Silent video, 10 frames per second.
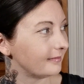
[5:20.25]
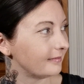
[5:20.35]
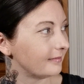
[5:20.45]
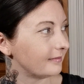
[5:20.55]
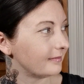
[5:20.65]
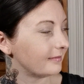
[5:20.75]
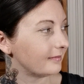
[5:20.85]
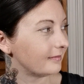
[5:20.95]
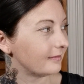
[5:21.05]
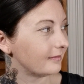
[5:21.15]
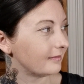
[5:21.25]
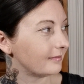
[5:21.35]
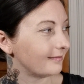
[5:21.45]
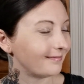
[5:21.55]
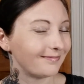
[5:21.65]

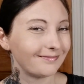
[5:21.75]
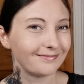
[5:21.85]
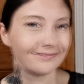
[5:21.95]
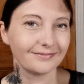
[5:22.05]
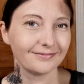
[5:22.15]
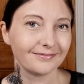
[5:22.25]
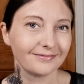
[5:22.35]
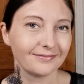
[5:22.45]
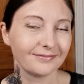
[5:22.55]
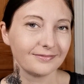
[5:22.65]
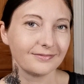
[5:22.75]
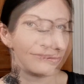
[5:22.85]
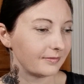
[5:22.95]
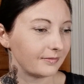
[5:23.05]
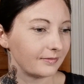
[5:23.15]

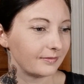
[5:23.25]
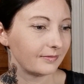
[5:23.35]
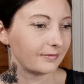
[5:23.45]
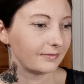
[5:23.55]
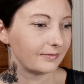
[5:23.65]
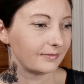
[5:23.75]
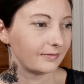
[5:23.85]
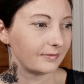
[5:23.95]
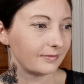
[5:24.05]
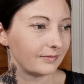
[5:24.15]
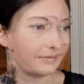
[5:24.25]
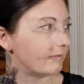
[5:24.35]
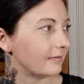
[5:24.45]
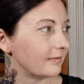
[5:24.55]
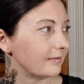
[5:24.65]

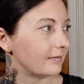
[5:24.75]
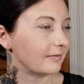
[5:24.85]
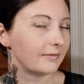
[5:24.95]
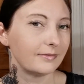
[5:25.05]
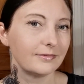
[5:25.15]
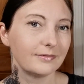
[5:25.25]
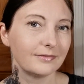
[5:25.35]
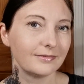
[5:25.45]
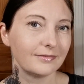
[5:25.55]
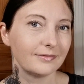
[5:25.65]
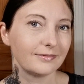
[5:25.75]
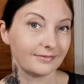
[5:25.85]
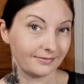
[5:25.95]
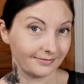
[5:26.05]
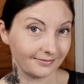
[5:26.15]

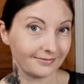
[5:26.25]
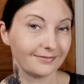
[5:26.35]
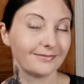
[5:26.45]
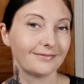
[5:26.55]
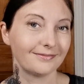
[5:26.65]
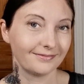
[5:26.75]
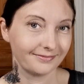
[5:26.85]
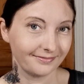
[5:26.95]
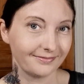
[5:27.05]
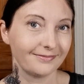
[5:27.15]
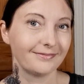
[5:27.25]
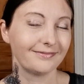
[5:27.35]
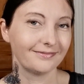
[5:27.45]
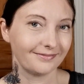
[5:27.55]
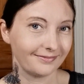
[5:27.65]

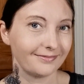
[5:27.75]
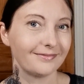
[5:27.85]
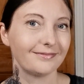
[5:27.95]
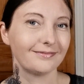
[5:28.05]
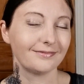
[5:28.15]
The person shown says nothing.